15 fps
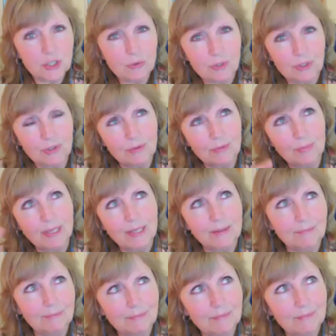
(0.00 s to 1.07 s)
or or my
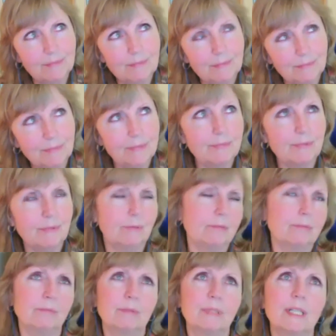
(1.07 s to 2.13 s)

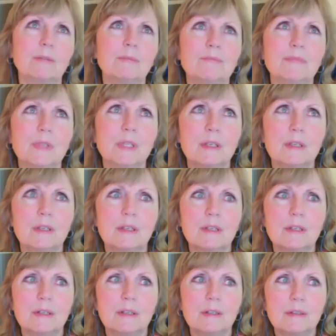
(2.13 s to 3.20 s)
well
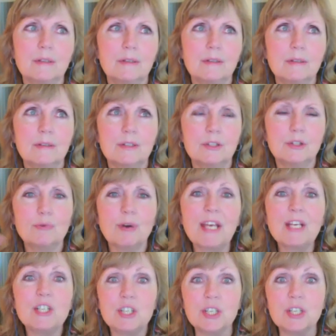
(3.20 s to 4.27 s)
uh,
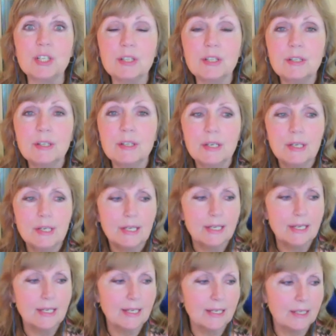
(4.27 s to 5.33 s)
direction
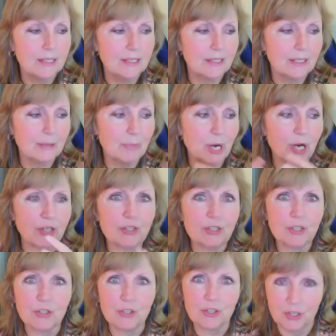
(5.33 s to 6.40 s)
is
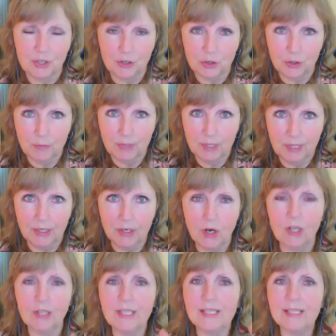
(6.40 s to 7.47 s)
imposter syndrome and
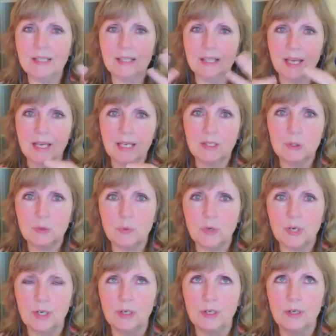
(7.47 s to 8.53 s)
all these things
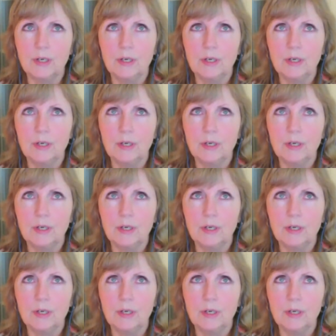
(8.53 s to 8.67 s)
where